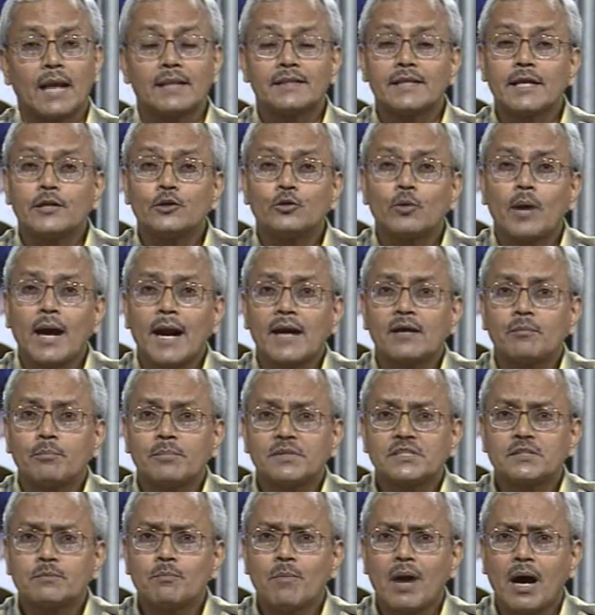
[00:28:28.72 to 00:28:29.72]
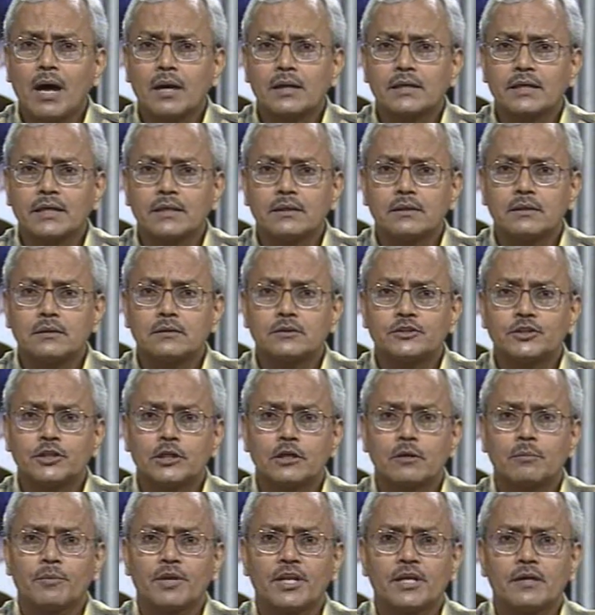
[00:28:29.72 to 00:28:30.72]
and then you had Bismarck in
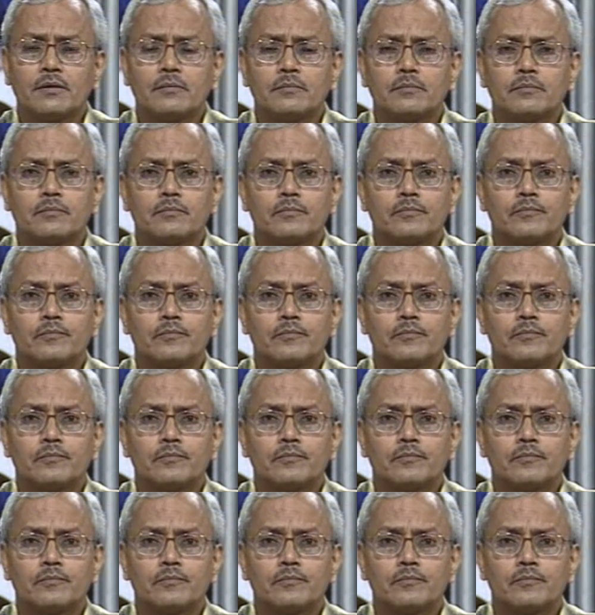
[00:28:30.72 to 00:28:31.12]
Germany,